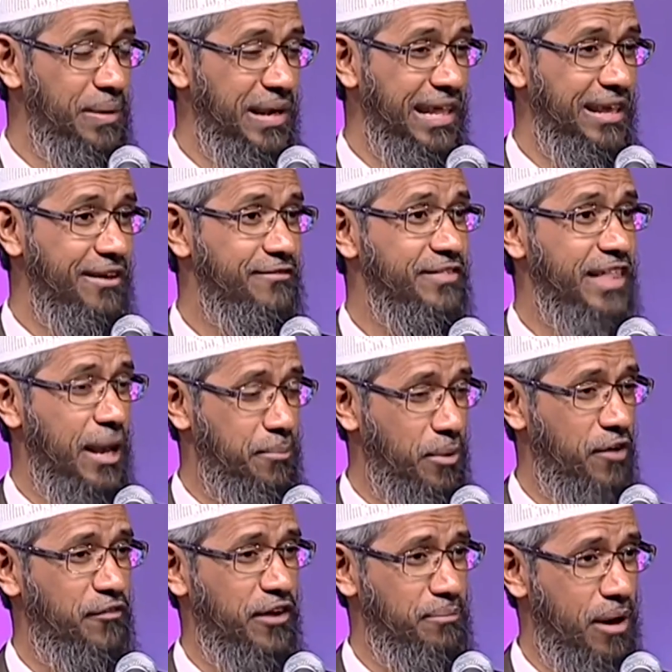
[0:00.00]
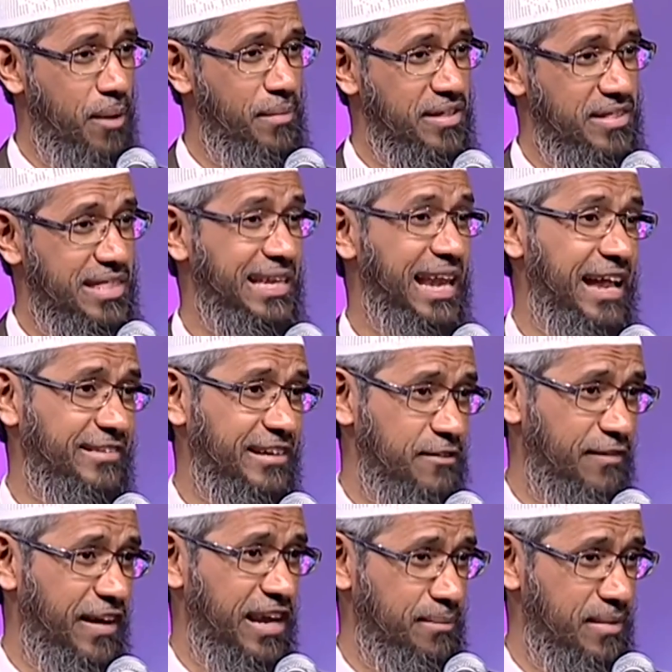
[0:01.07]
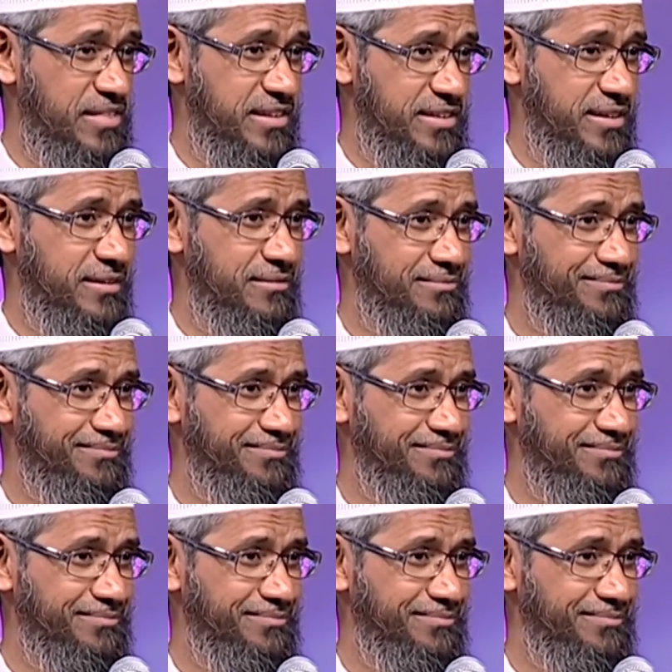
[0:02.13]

believe that Prophet Muhammad is the last and final messenger?